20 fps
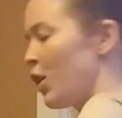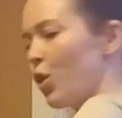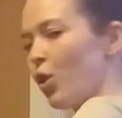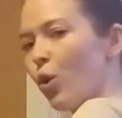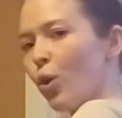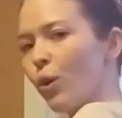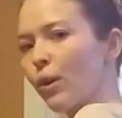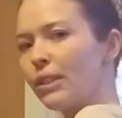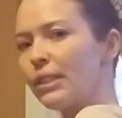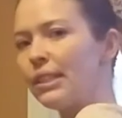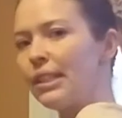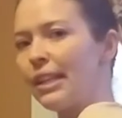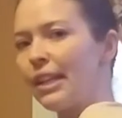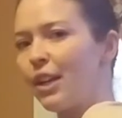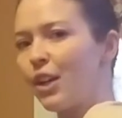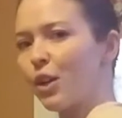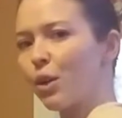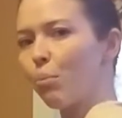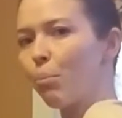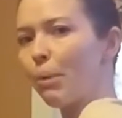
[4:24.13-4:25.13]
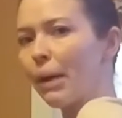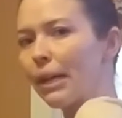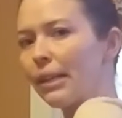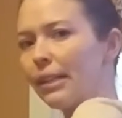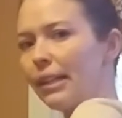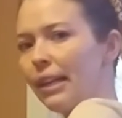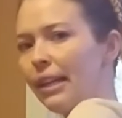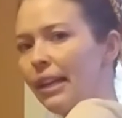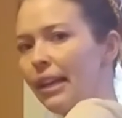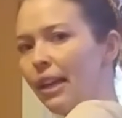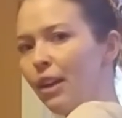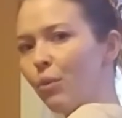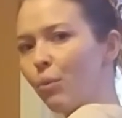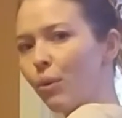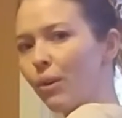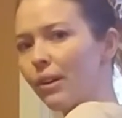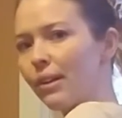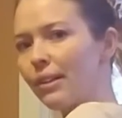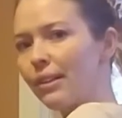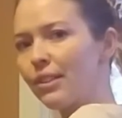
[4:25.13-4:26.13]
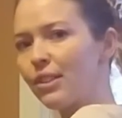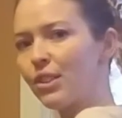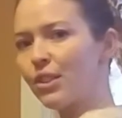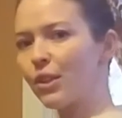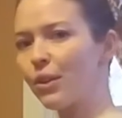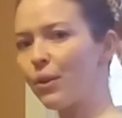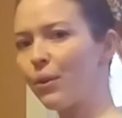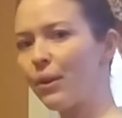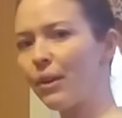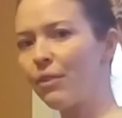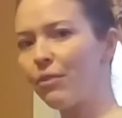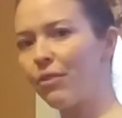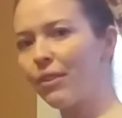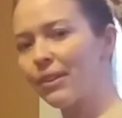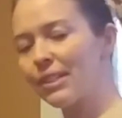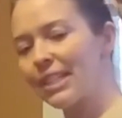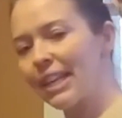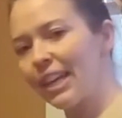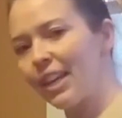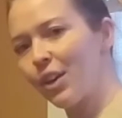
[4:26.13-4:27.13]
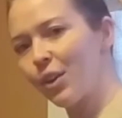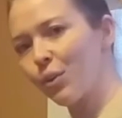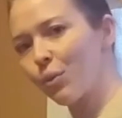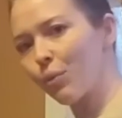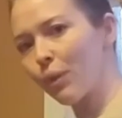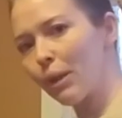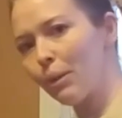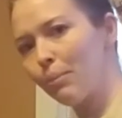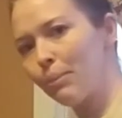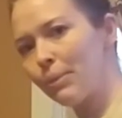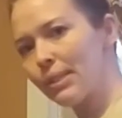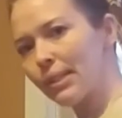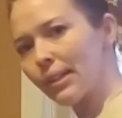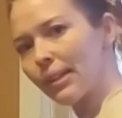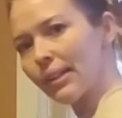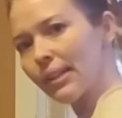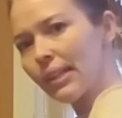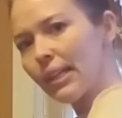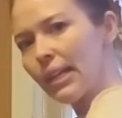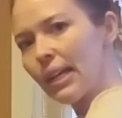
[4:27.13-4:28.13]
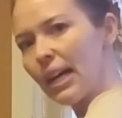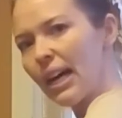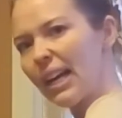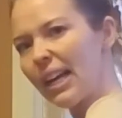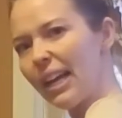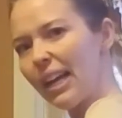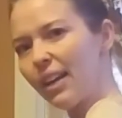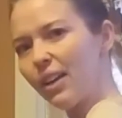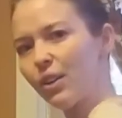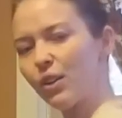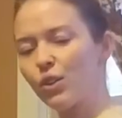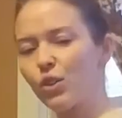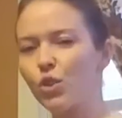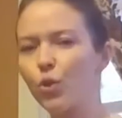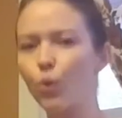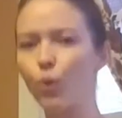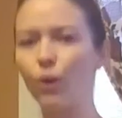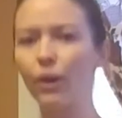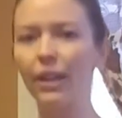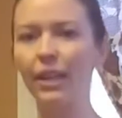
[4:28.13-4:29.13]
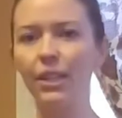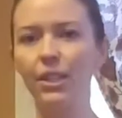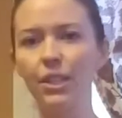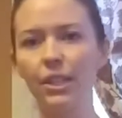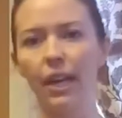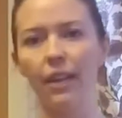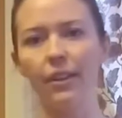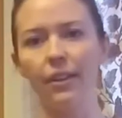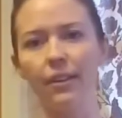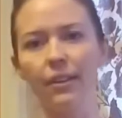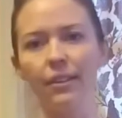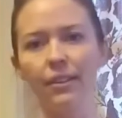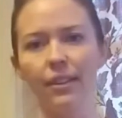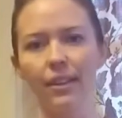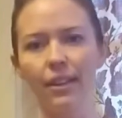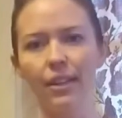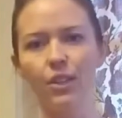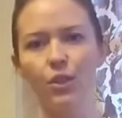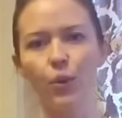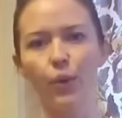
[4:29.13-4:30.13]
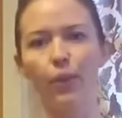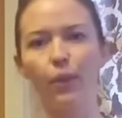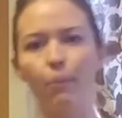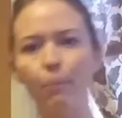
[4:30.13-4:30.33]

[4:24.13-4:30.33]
coarsening your belly inward, so it feels like your ribs are hugging toward each other, toward the